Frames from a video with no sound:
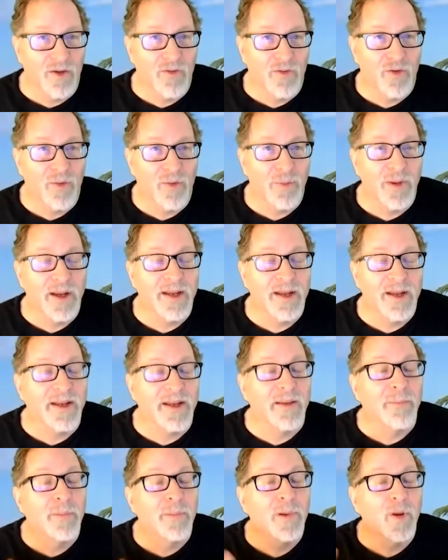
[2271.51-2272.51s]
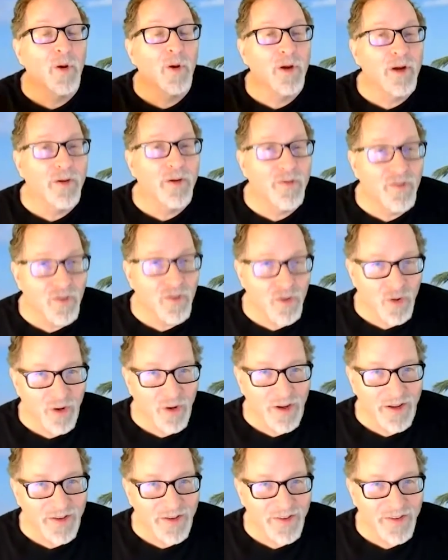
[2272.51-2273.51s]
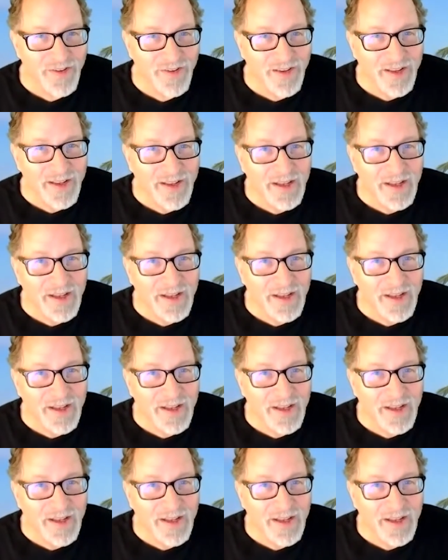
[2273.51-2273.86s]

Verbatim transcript: for being an employer of choice.